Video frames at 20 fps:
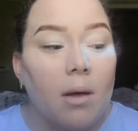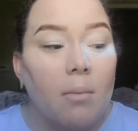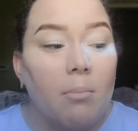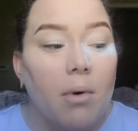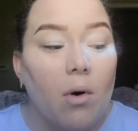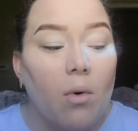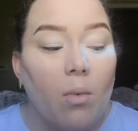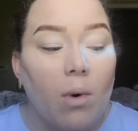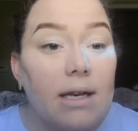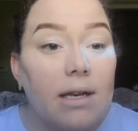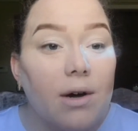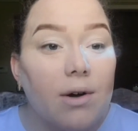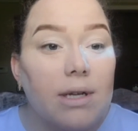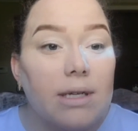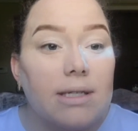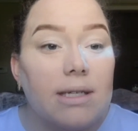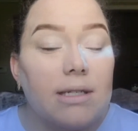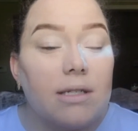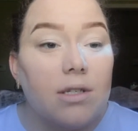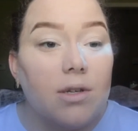But what I
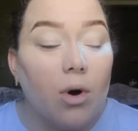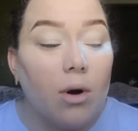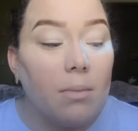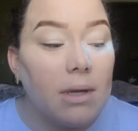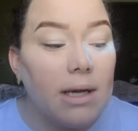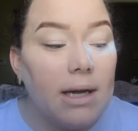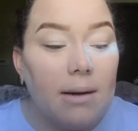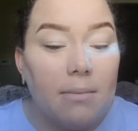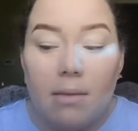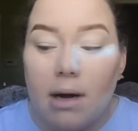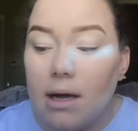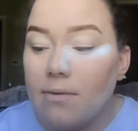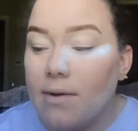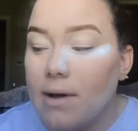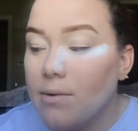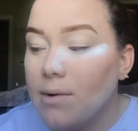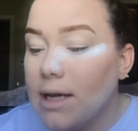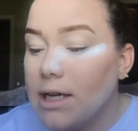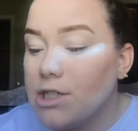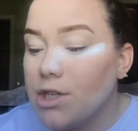noticed is normally my
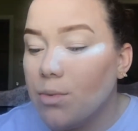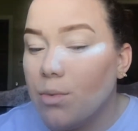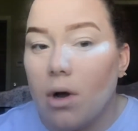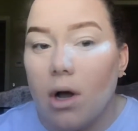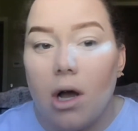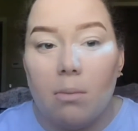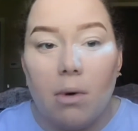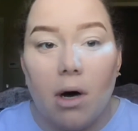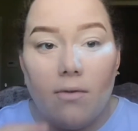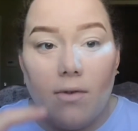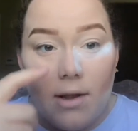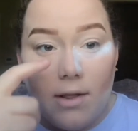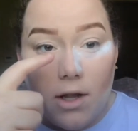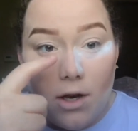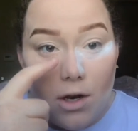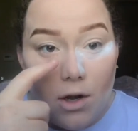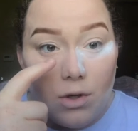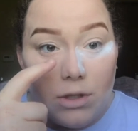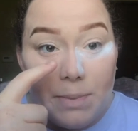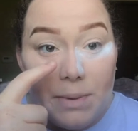foundation will come off on the
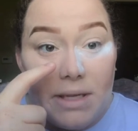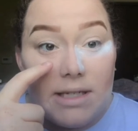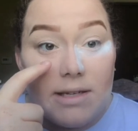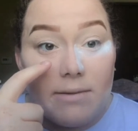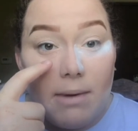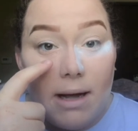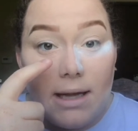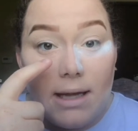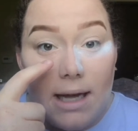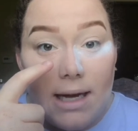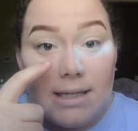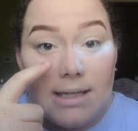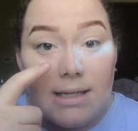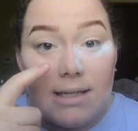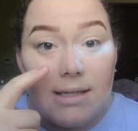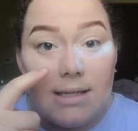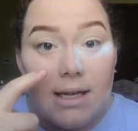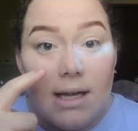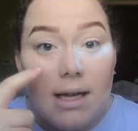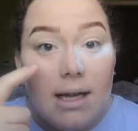nose piece of my
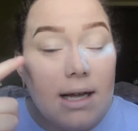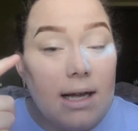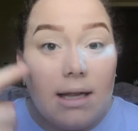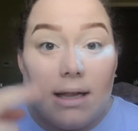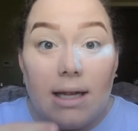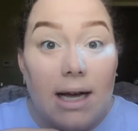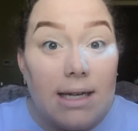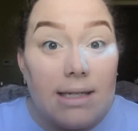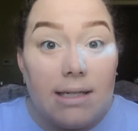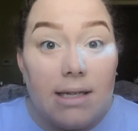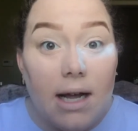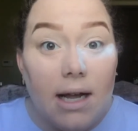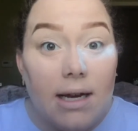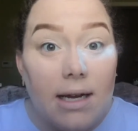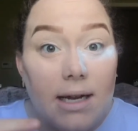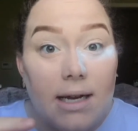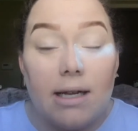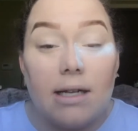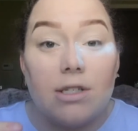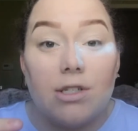glasses. Last night
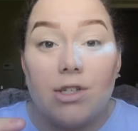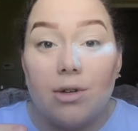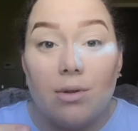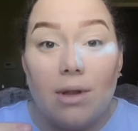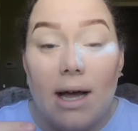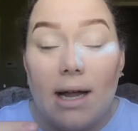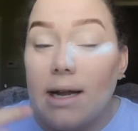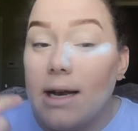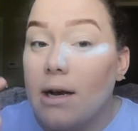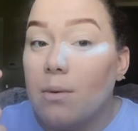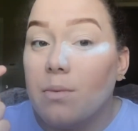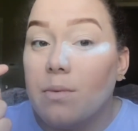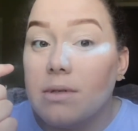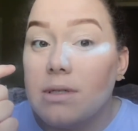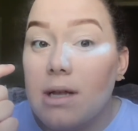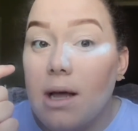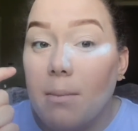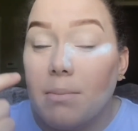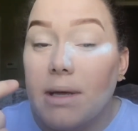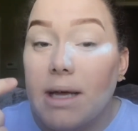it didn't do that, and
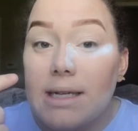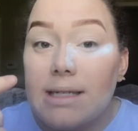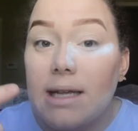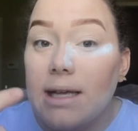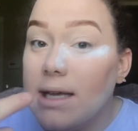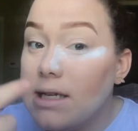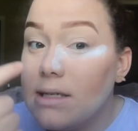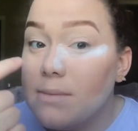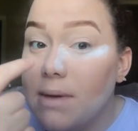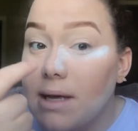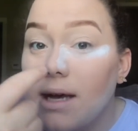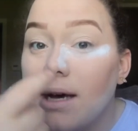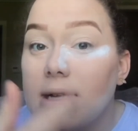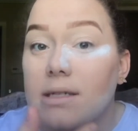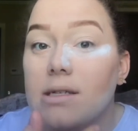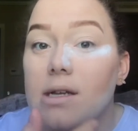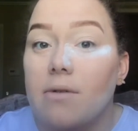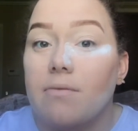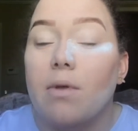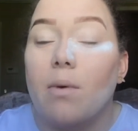I'm guessing it is
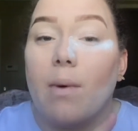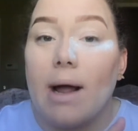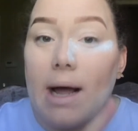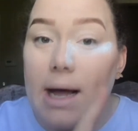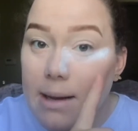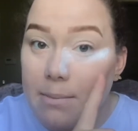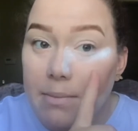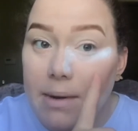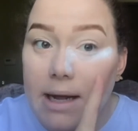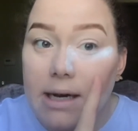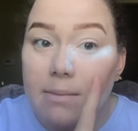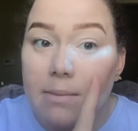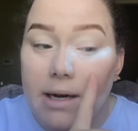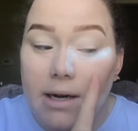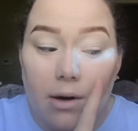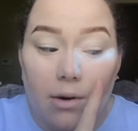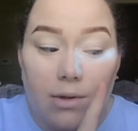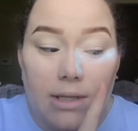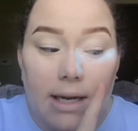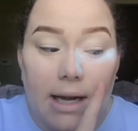because of the way I had baked my
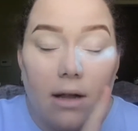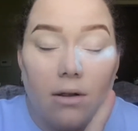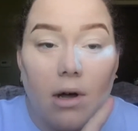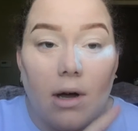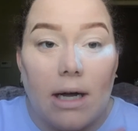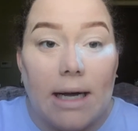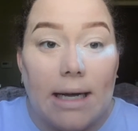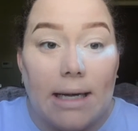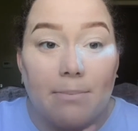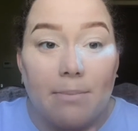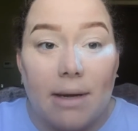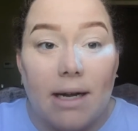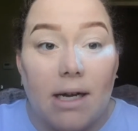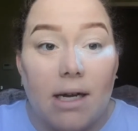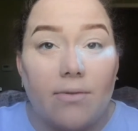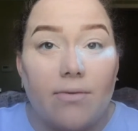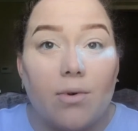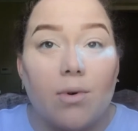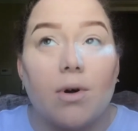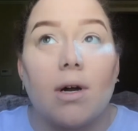nose and how long I had baked
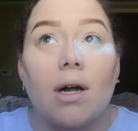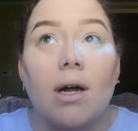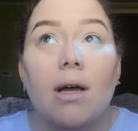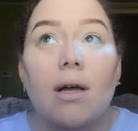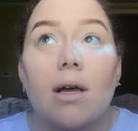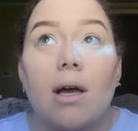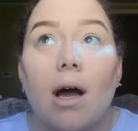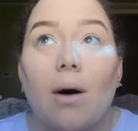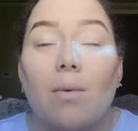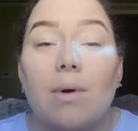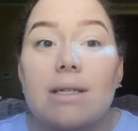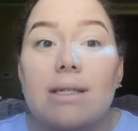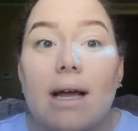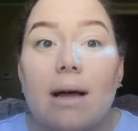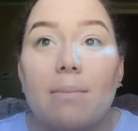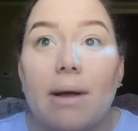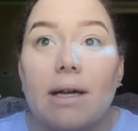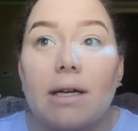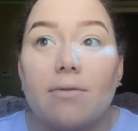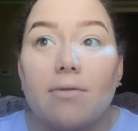it for. I want to say I
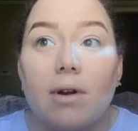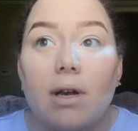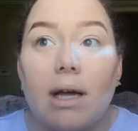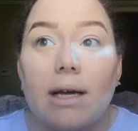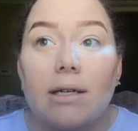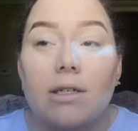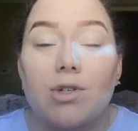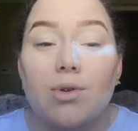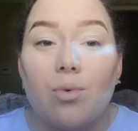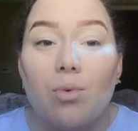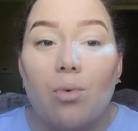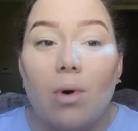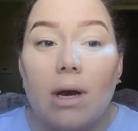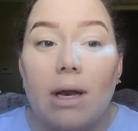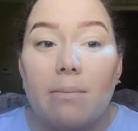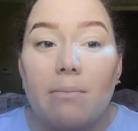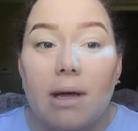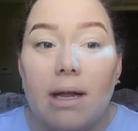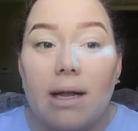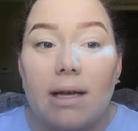baked it for like
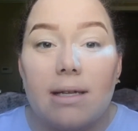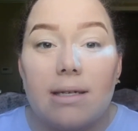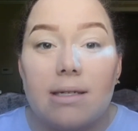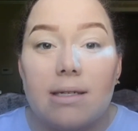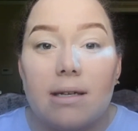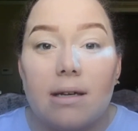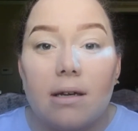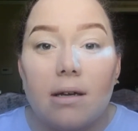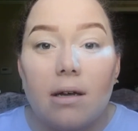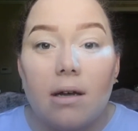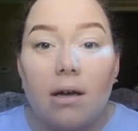20 minutes.